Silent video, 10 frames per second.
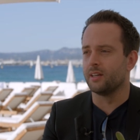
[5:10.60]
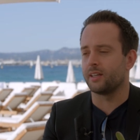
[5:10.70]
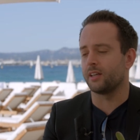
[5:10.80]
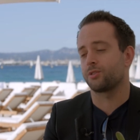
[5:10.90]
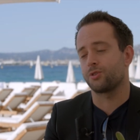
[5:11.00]

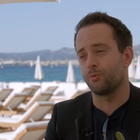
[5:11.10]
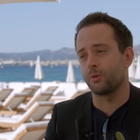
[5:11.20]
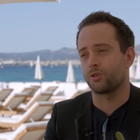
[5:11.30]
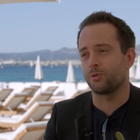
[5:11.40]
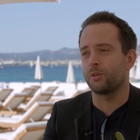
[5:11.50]
They assume
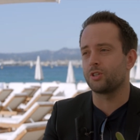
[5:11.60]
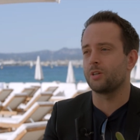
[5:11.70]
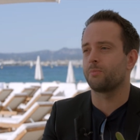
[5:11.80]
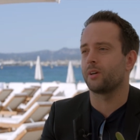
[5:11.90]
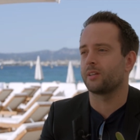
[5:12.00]
it should be
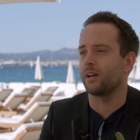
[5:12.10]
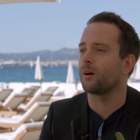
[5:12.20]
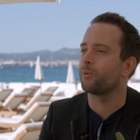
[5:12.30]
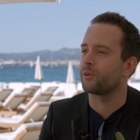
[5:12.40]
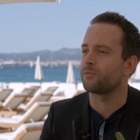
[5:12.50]
cheaper at the
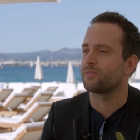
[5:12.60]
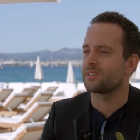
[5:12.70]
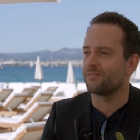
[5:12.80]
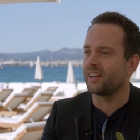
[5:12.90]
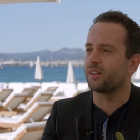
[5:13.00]
airport if
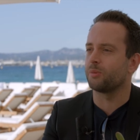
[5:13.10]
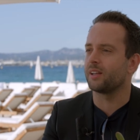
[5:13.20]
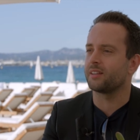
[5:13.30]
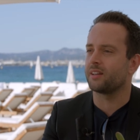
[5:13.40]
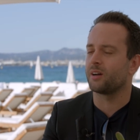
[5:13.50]
it's available
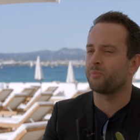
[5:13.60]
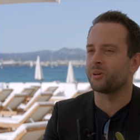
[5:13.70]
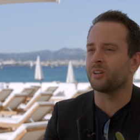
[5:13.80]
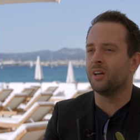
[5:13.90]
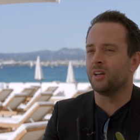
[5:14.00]
at the airport.